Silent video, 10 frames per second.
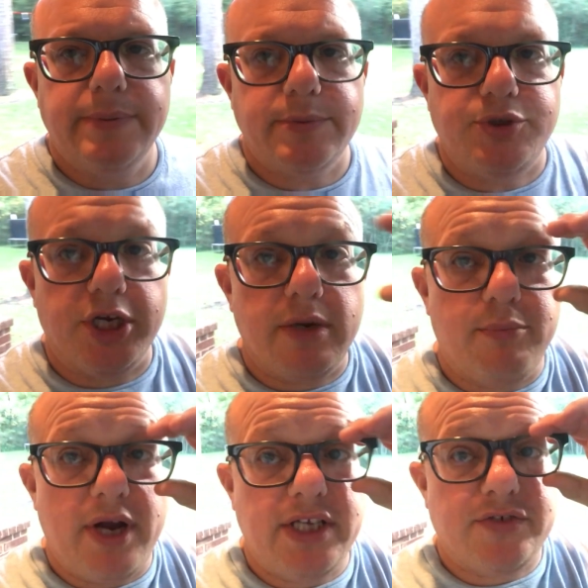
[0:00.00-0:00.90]
up some chicken
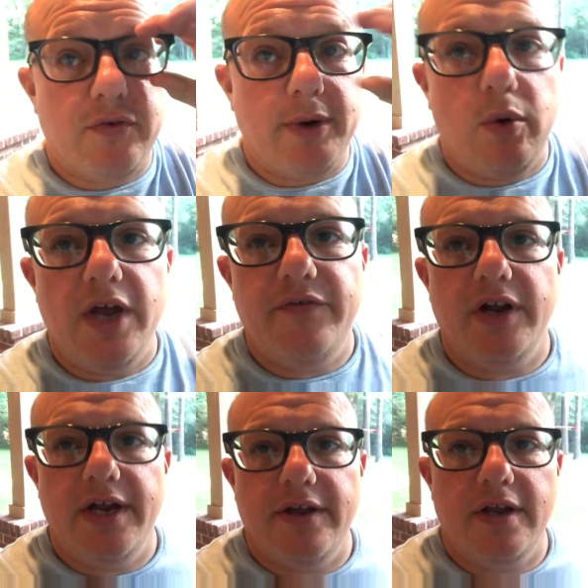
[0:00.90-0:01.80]
breasts for my wife and
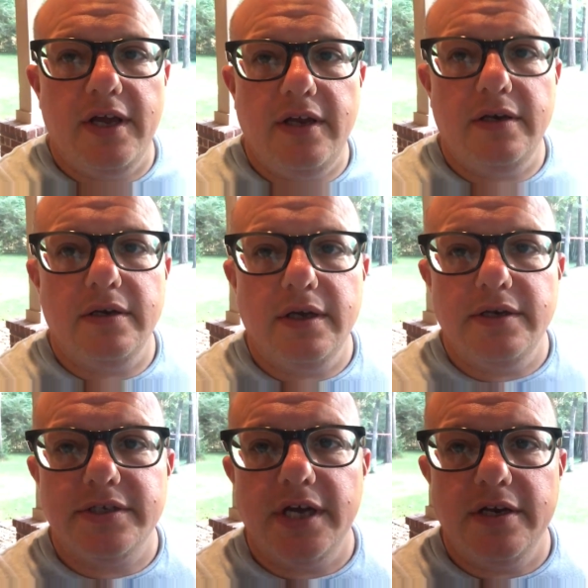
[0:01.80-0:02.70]
I tonight. I
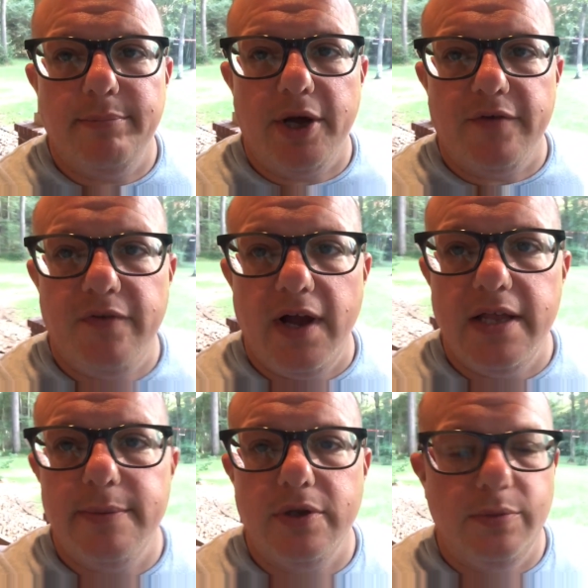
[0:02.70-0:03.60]
decided to butterfly
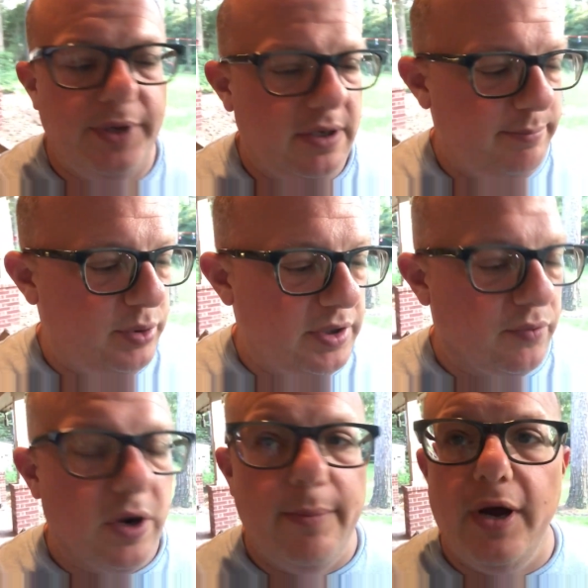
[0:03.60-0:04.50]
them a little bit and put a
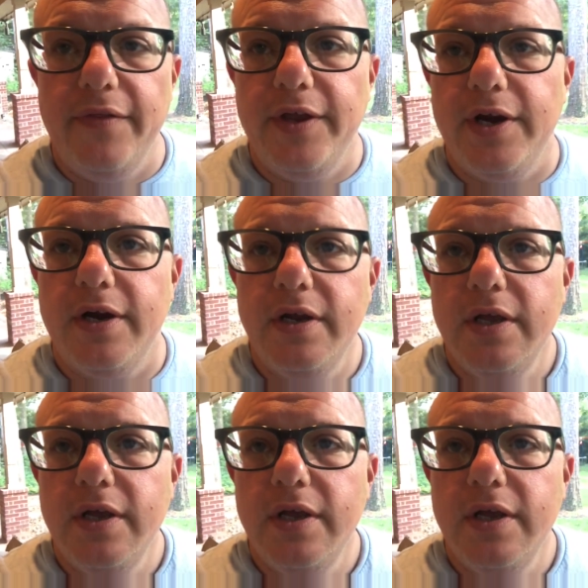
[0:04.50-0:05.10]
rub on there.